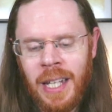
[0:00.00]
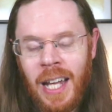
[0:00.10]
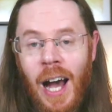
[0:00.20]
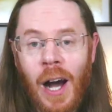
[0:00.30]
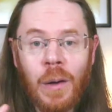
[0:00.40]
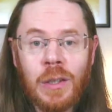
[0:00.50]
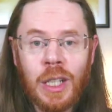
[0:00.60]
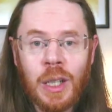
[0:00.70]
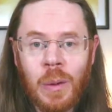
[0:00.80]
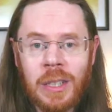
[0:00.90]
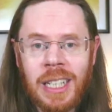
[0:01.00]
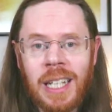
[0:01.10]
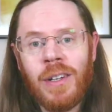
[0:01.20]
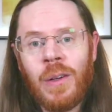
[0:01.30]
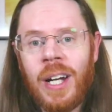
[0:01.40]
I also just wanted to
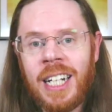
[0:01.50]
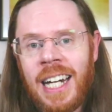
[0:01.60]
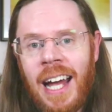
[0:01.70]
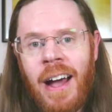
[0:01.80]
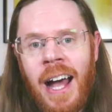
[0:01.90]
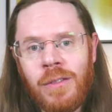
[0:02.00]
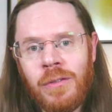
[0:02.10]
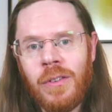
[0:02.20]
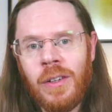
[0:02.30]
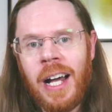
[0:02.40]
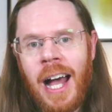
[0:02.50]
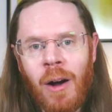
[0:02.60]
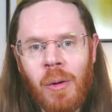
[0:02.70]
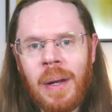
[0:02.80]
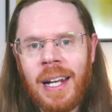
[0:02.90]
give a quick shout out for
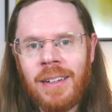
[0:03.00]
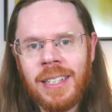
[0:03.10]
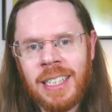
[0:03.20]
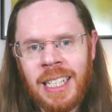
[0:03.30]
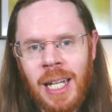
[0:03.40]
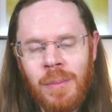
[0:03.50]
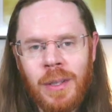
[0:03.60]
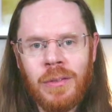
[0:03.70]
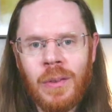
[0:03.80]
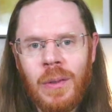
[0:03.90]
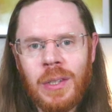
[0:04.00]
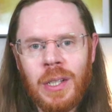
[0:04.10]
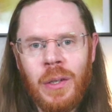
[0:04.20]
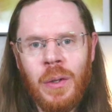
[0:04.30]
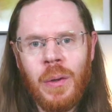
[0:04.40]
our beloved Tim, of course,
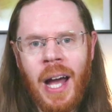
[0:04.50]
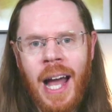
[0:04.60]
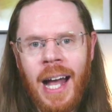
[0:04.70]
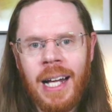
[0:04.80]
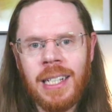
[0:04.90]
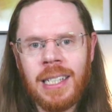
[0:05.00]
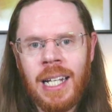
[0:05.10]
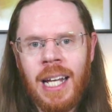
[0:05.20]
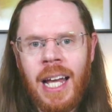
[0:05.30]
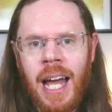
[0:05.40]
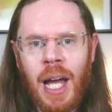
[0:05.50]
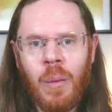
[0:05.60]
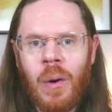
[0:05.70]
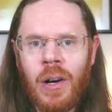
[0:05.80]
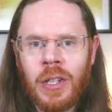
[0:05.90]
who has a
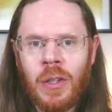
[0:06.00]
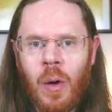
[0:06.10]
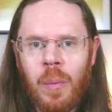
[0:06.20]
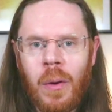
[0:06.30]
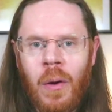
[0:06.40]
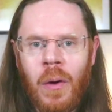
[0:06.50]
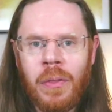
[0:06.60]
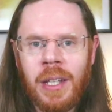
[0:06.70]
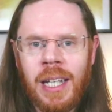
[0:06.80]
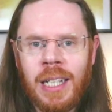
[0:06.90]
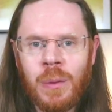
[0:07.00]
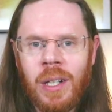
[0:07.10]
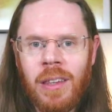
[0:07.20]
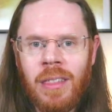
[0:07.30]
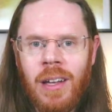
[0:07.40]
workshop on the
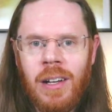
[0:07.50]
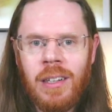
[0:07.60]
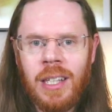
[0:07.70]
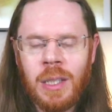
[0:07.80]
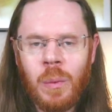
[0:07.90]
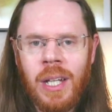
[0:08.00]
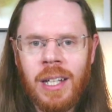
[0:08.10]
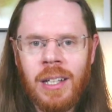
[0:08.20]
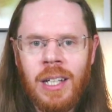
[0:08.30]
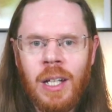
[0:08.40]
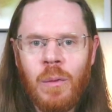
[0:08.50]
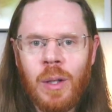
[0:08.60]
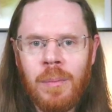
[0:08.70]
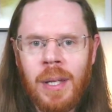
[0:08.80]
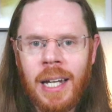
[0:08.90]
23rd this week
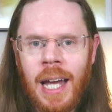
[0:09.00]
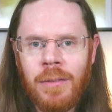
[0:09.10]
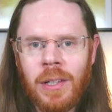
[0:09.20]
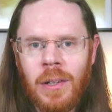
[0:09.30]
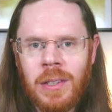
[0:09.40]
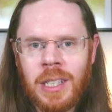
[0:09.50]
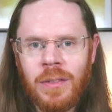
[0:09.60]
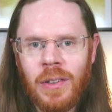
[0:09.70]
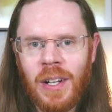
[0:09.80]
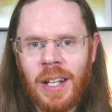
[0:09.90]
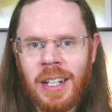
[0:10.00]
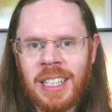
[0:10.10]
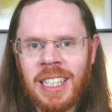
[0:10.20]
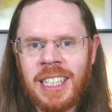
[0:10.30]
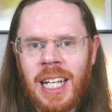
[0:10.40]
with Mia Kafkios for,
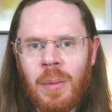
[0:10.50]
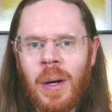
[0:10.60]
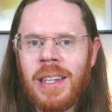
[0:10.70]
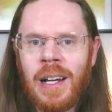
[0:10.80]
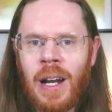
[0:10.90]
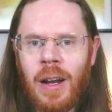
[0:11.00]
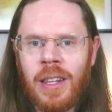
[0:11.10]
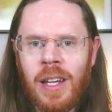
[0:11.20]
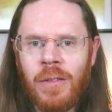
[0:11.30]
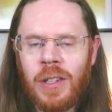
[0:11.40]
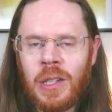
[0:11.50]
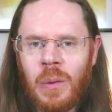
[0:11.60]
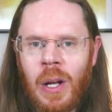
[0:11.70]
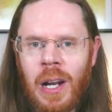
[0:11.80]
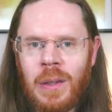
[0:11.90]
to celebrate the, the official
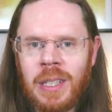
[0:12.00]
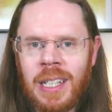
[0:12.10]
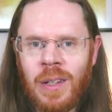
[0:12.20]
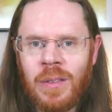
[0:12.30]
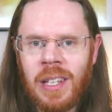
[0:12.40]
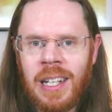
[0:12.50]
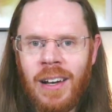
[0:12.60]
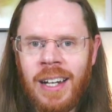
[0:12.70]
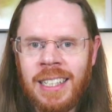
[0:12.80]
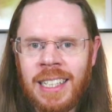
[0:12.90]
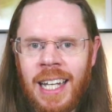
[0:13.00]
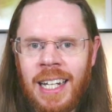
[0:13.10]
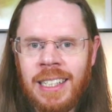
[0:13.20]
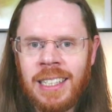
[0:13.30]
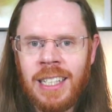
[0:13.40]
closing of the Lions
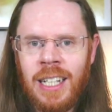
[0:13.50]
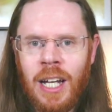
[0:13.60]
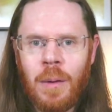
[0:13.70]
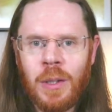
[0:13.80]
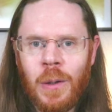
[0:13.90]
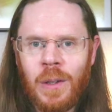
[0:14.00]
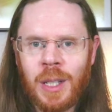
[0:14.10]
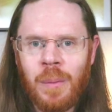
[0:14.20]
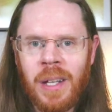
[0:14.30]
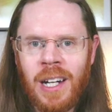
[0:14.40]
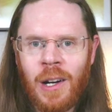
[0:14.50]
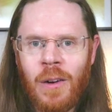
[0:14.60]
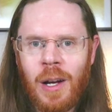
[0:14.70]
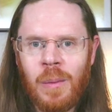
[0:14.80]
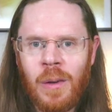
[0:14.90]
Gate. I'm sure it's going to be an
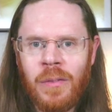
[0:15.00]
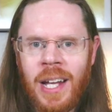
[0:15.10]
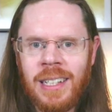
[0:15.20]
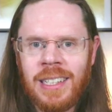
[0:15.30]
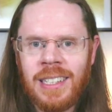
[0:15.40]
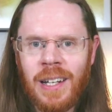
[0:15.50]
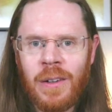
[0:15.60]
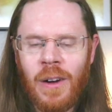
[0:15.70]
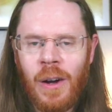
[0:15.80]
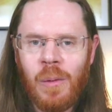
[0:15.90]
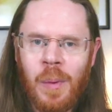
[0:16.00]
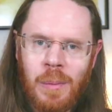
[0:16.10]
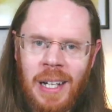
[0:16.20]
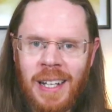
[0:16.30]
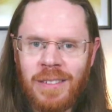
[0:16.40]
incredible event, so I will put
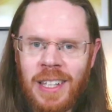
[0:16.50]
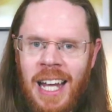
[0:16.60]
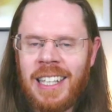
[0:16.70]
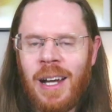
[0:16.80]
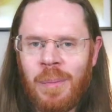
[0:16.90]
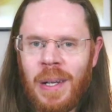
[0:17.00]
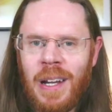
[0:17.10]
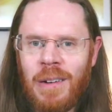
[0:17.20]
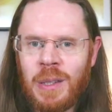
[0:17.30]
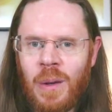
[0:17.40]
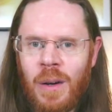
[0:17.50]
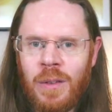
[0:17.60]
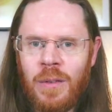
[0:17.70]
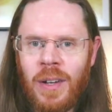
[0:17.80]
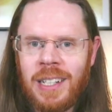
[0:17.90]
the link for that down below as well if
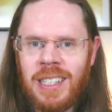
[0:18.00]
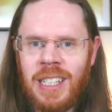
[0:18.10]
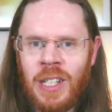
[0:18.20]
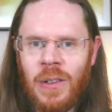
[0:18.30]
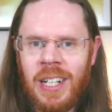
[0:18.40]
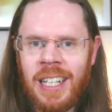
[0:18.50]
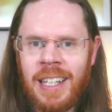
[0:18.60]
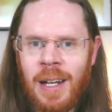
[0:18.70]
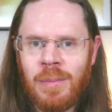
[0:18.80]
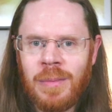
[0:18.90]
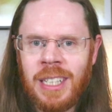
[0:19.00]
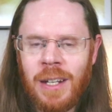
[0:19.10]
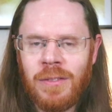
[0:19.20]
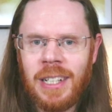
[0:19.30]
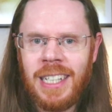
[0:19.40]
you fancy joining them.
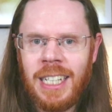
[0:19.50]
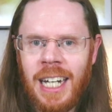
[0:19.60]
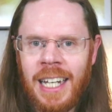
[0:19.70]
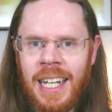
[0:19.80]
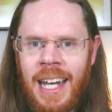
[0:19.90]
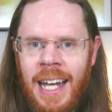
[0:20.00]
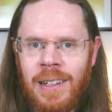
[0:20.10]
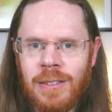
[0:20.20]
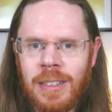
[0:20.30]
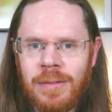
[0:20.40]
Definitely check it out.